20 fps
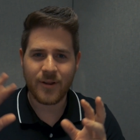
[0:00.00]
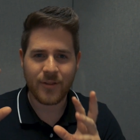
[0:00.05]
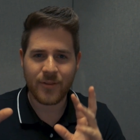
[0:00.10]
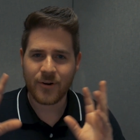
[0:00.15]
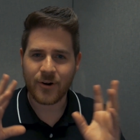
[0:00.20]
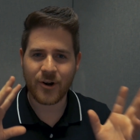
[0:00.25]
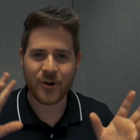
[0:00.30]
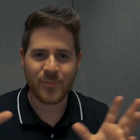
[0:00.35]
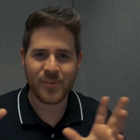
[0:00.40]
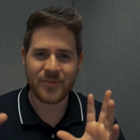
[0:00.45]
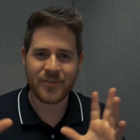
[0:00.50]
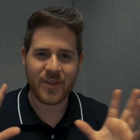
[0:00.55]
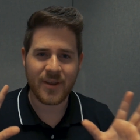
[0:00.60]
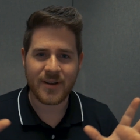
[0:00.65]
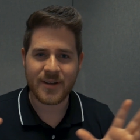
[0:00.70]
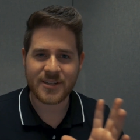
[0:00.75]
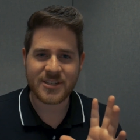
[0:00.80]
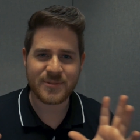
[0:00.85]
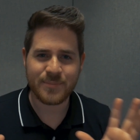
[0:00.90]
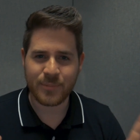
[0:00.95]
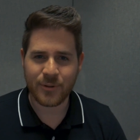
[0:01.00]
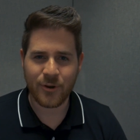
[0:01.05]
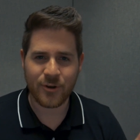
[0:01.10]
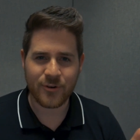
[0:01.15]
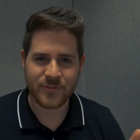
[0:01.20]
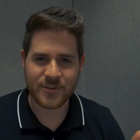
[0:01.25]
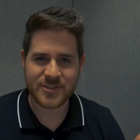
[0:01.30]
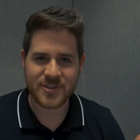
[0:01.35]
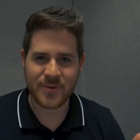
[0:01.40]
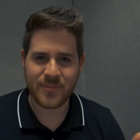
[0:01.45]
the Earth was going to
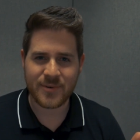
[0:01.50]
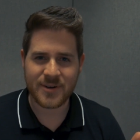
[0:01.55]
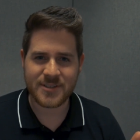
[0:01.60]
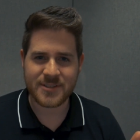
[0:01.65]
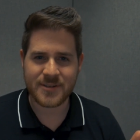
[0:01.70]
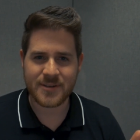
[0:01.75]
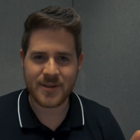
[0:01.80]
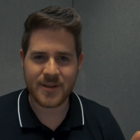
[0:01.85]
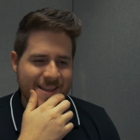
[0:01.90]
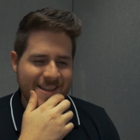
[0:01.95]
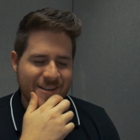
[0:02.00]
explode for some reason.